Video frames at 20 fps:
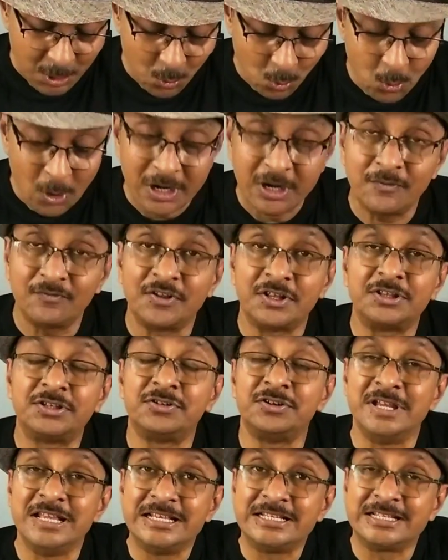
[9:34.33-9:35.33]
one of the
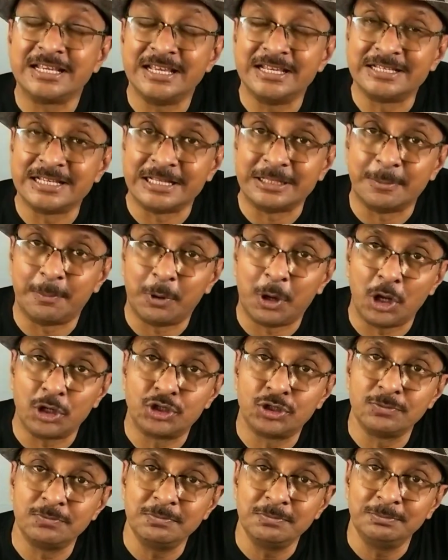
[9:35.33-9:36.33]
3s is at the
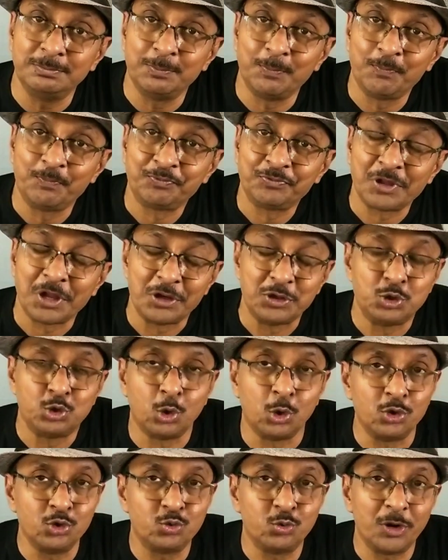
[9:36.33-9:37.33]
bottom.
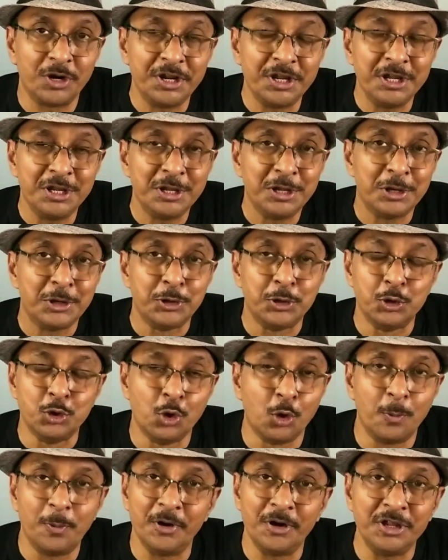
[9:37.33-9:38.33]
Don't worry,
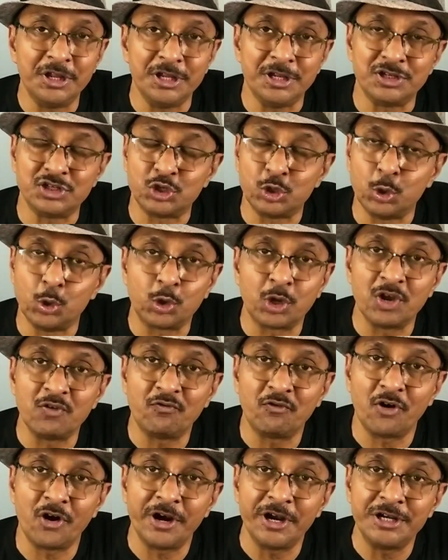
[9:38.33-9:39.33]
nobody is looking
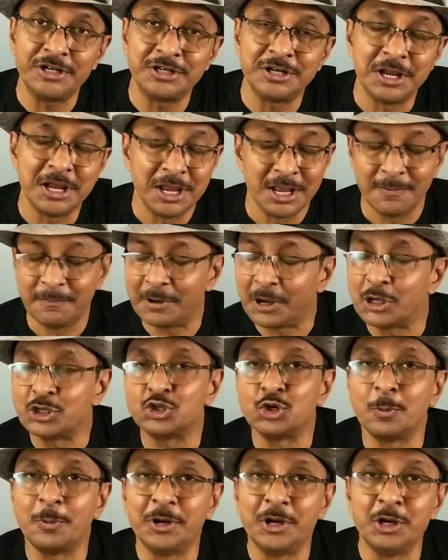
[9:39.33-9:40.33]
for it
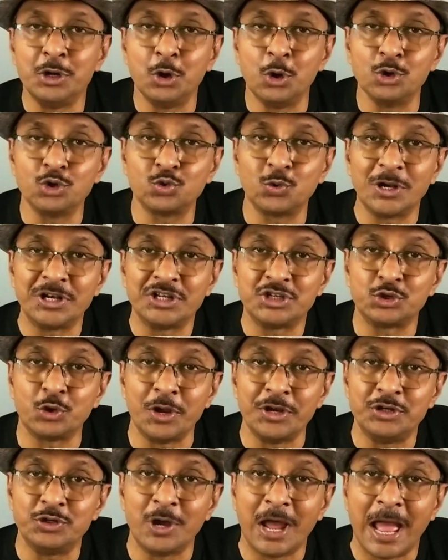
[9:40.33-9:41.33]
because nobody knows what is
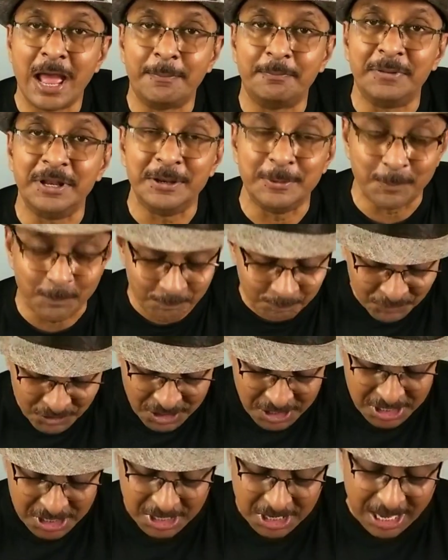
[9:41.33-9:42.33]
going to happen.
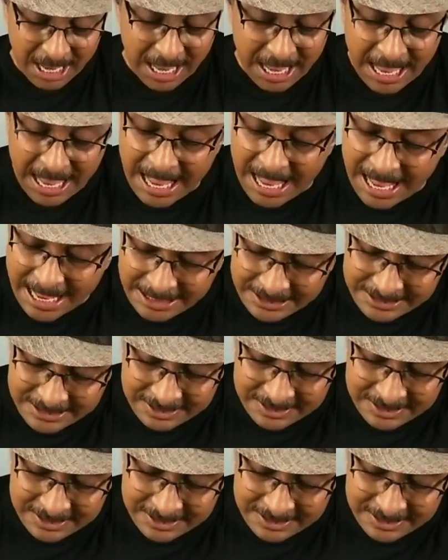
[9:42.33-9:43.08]
And